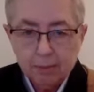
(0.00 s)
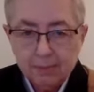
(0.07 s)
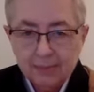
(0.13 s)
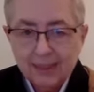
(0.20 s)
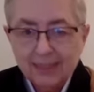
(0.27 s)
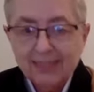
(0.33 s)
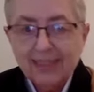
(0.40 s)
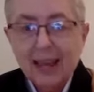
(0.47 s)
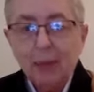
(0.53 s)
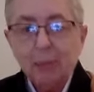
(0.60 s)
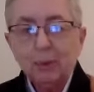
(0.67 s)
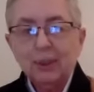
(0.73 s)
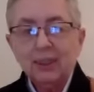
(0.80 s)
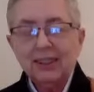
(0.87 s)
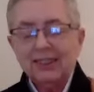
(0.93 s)

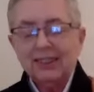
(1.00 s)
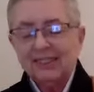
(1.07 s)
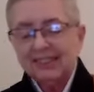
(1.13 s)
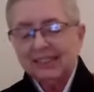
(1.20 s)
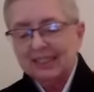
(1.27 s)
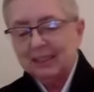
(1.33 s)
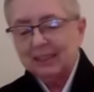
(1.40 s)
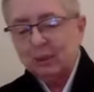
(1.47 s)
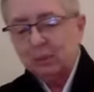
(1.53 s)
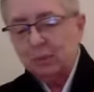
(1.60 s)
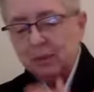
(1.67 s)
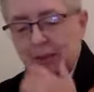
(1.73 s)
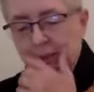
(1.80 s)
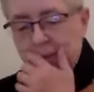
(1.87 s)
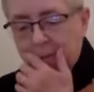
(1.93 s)
elaborate
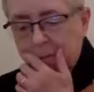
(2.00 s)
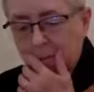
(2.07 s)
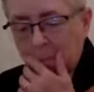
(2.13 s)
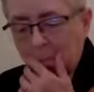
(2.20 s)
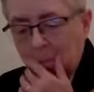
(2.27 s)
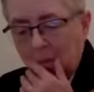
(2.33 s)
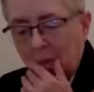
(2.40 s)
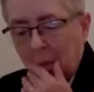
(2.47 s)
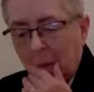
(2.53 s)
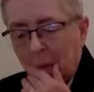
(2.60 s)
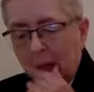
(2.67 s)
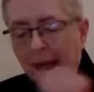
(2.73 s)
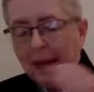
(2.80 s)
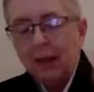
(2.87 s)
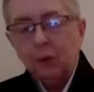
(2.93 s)
systems about
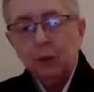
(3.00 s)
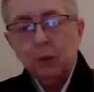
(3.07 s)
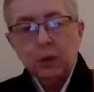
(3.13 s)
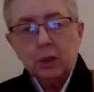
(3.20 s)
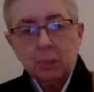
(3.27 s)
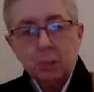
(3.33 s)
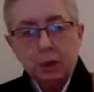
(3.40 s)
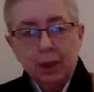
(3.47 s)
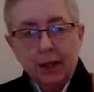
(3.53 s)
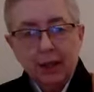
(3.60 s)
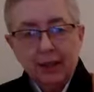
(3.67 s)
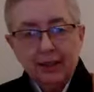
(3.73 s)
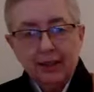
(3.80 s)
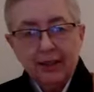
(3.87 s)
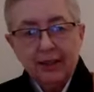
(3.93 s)
how to
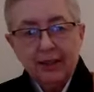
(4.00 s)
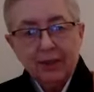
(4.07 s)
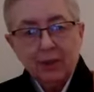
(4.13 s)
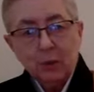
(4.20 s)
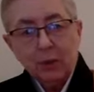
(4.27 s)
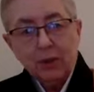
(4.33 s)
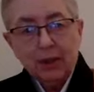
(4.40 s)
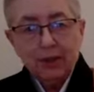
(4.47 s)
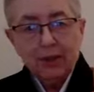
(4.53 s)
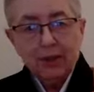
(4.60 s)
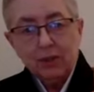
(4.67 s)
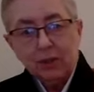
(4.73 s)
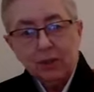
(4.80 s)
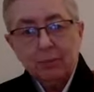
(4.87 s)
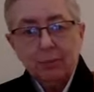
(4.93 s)
explain the
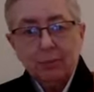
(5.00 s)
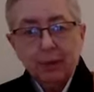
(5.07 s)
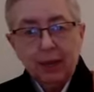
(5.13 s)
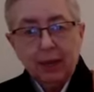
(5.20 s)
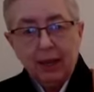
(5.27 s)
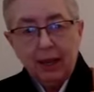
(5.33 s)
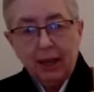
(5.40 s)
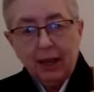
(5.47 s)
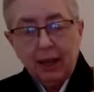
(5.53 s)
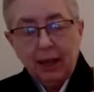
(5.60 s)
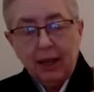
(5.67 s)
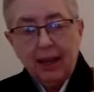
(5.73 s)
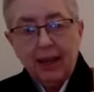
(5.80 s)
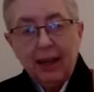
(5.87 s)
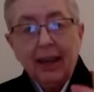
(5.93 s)
relationship
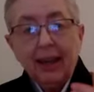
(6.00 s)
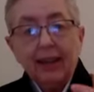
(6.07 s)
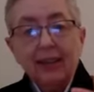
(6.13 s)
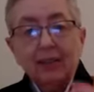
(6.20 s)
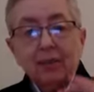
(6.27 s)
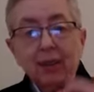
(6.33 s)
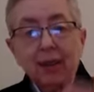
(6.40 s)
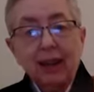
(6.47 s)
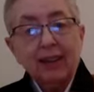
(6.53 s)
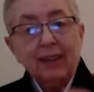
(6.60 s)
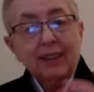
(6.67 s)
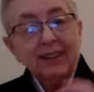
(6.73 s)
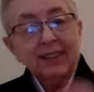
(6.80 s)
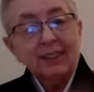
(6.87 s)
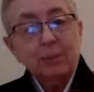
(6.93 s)
and the fact
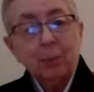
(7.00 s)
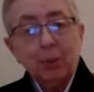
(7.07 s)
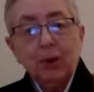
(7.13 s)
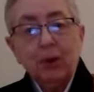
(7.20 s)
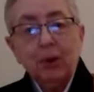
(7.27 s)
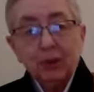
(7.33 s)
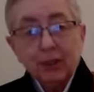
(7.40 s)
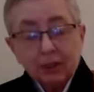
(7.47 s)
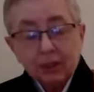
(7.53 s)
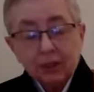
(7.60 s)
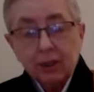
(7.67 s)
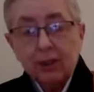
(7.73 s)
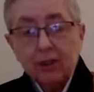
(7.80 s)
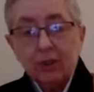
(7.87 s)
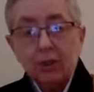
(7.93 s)
that the Buddha also
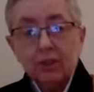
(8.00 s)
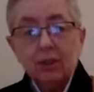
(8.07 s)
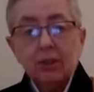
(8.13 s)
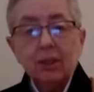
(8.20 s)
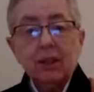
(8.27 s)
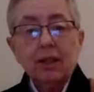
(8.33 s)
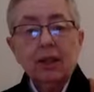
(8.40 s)
teaches